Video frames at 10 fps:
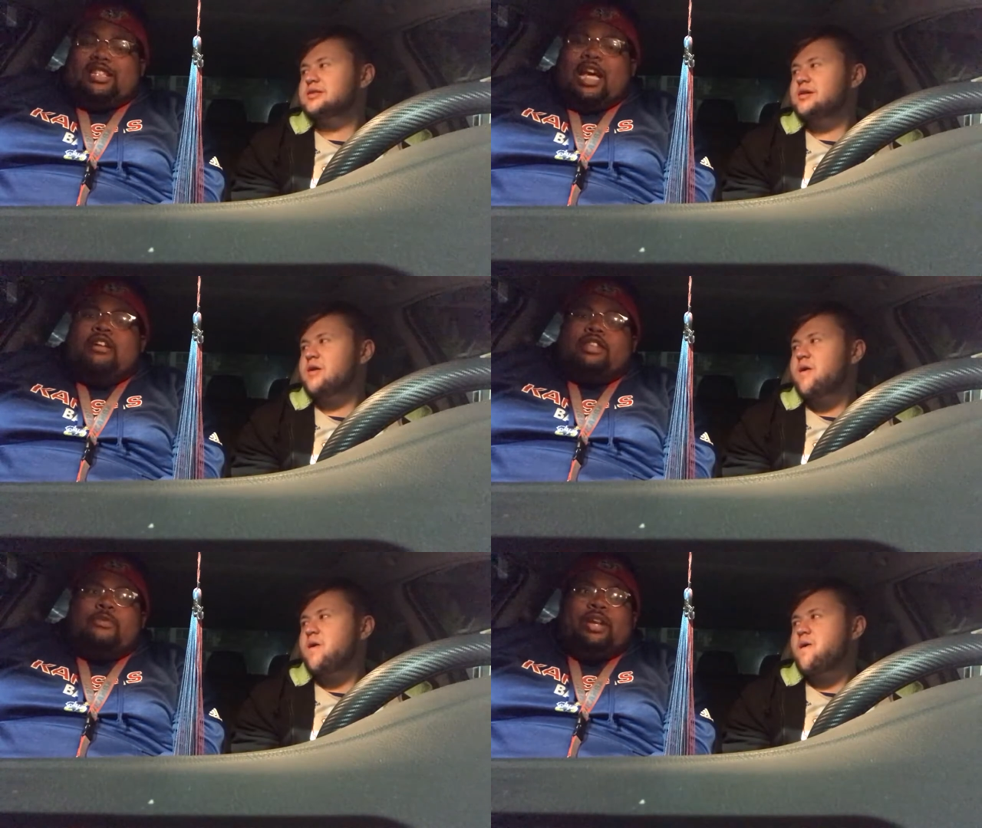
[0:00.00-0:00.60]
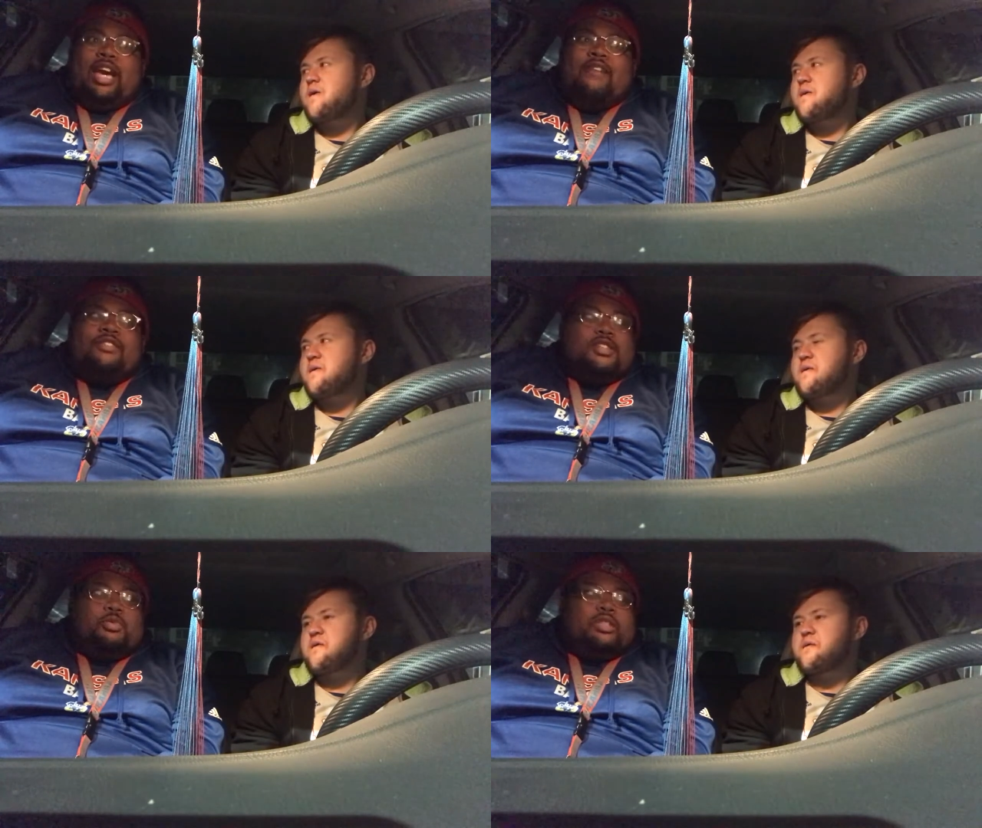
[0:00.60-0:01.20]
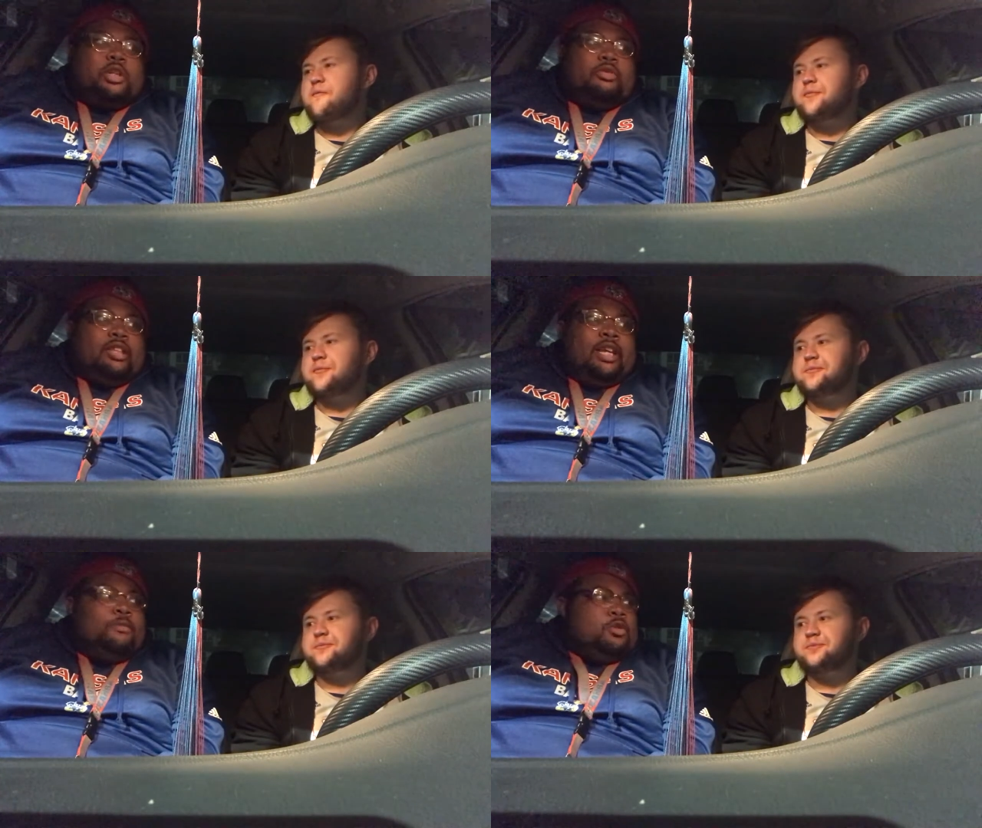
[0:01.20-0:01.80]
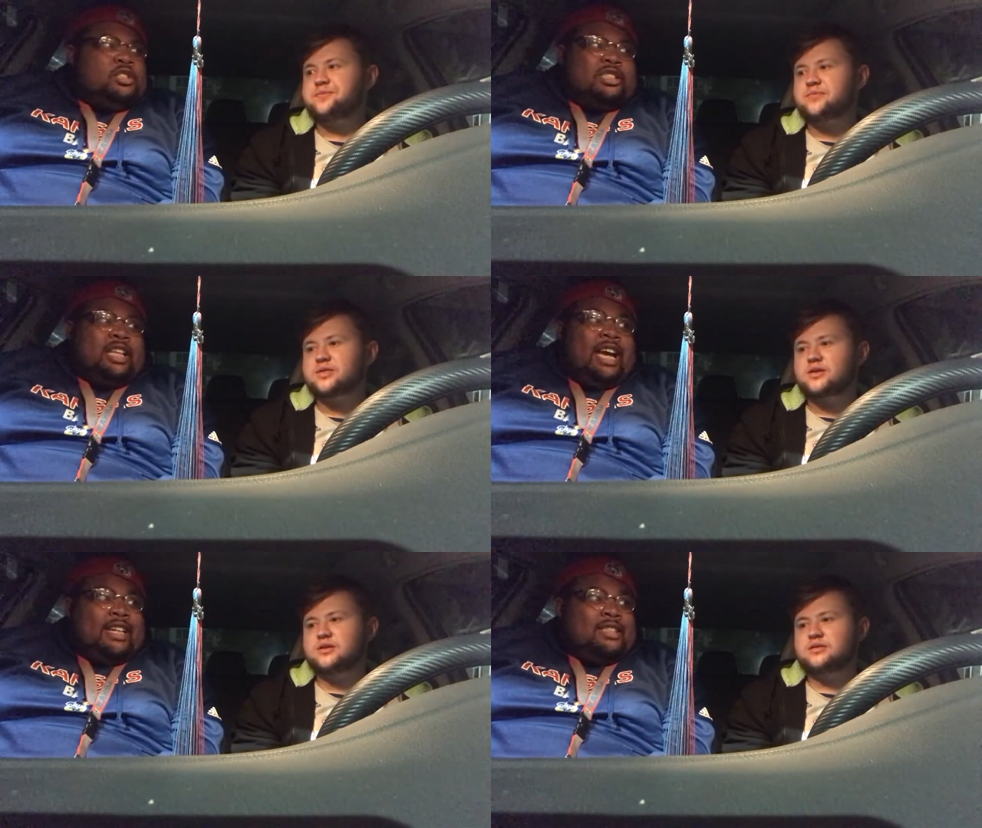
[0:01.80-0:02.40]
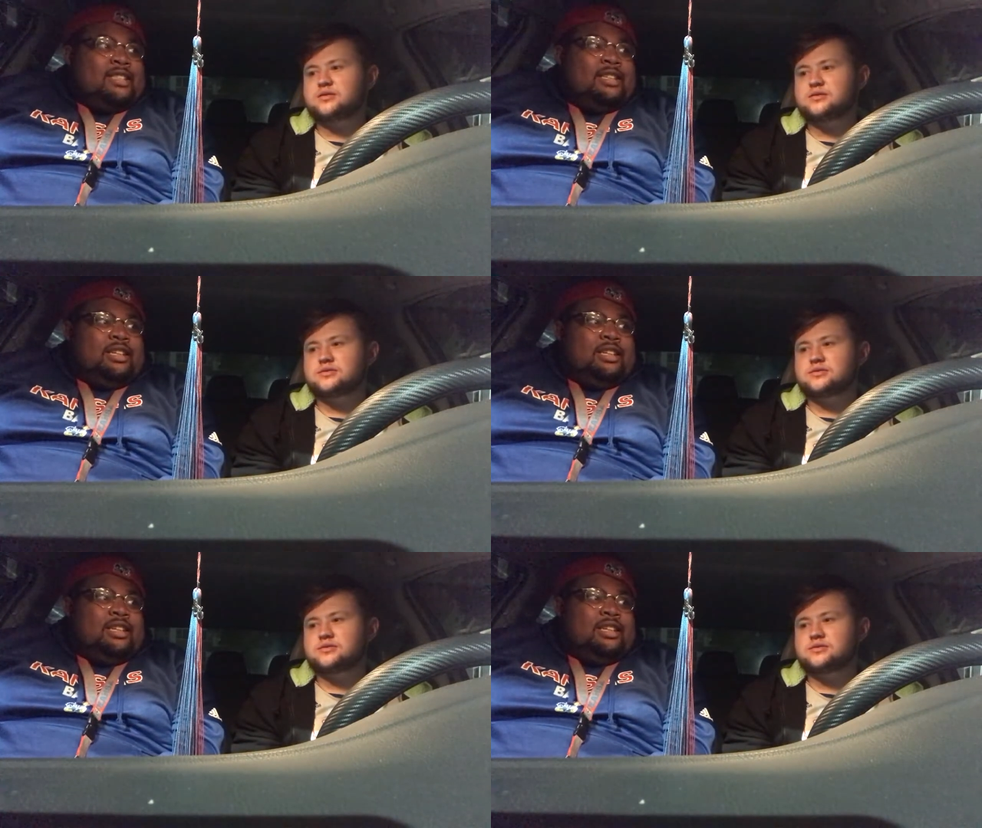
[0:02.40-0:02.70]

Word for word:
Speaker 1: the talent that we have because we're so deep, we're stacked